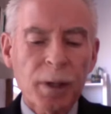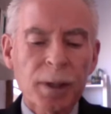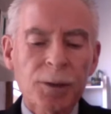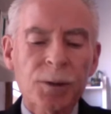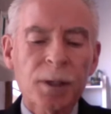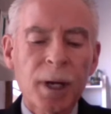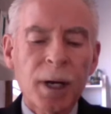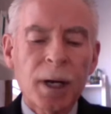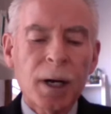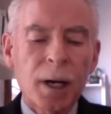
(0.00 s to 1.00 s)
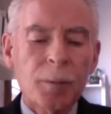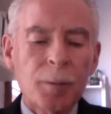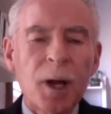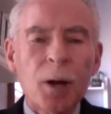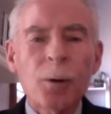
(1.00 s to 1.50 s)
East.
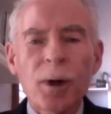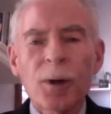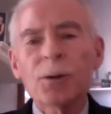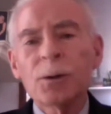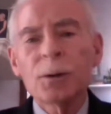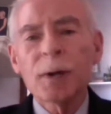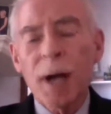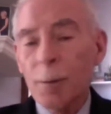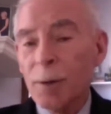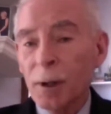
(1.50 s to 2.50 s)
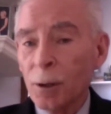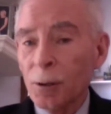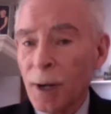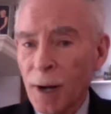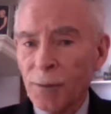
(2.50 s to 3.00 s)
We also do Capitol
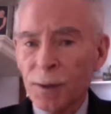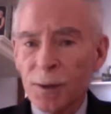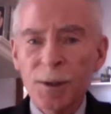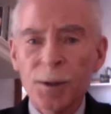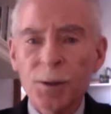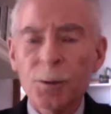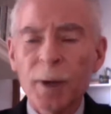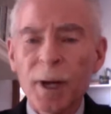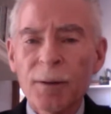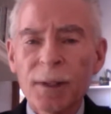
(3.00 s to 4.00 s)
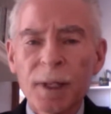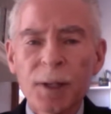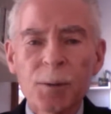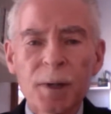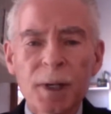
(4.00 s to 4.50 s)
Hill conferences. We have a
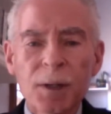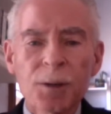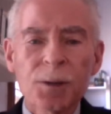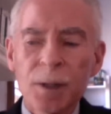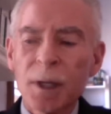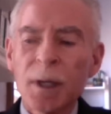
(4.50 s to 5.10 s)
Teach Mideast